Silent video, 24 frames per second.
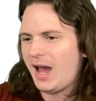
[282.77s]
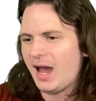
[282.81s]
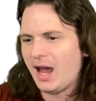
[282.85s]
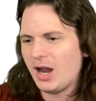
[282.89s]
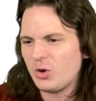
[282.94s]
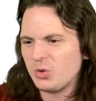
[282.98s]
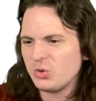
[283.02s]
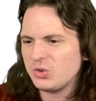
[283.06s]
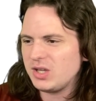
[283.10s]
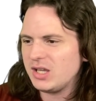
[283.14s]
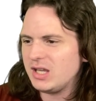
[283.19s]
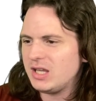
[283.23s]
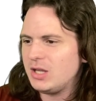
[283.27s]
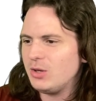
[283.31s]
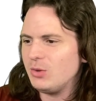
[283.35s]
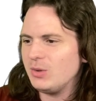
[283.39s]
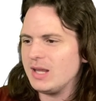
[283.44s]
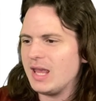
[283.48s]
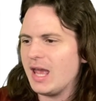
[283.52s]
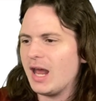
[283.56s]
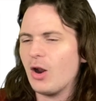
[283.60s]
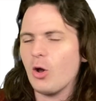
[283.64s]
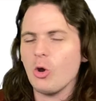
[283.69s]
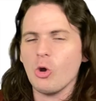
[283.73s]
I don't think
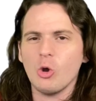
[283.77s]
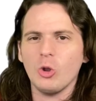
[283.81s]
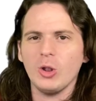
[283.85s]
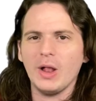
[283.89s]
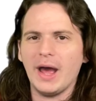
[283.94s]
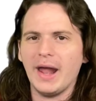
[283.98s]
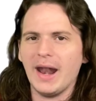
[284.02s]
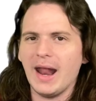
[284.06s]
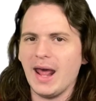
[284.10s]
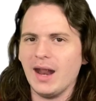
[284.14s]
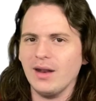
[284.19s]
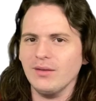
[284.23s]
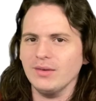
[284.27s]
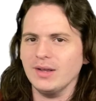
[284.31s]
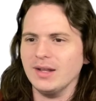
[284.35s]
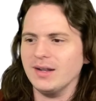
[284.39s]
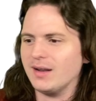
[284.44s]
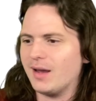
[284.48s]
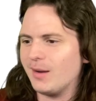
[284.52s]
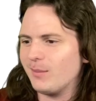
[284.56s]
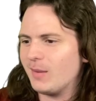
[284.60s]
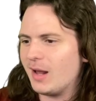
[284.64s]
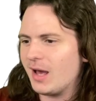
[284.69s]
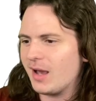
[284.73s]
you'd get a whole lot out of it.
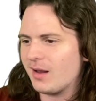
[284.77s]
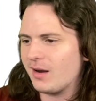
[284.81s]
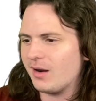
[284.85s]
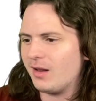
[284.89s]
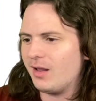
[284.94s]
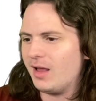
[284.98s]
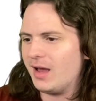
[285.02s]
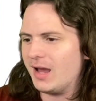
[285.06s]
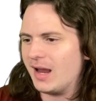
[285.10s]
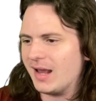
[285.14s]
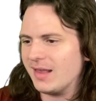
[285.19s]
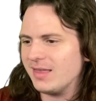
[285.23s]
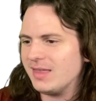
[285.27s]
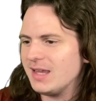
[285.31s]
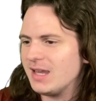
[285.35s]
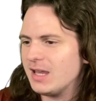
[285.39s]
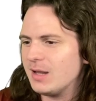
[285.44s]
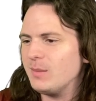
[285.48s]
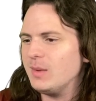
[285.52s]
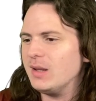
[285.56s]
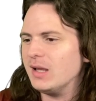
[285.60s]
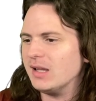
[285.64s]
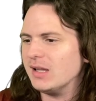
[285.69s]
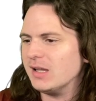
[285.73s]
I'm not gonna lie. I think
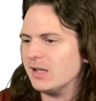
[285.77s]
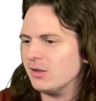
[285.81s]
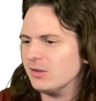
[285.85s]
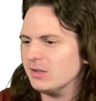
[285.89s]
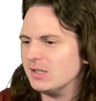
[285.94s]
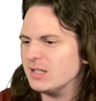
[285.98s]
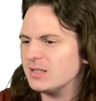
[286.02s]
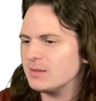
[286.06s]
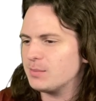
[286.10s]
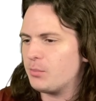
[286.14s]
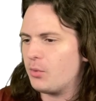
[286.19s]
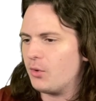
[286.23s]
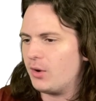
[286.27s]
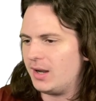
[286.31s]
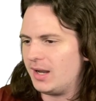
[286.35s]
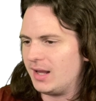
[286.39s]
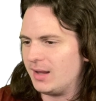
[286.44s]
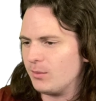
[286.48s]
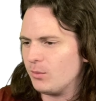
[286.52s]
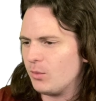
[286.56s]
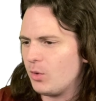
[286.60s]
it'd be a little disappointing.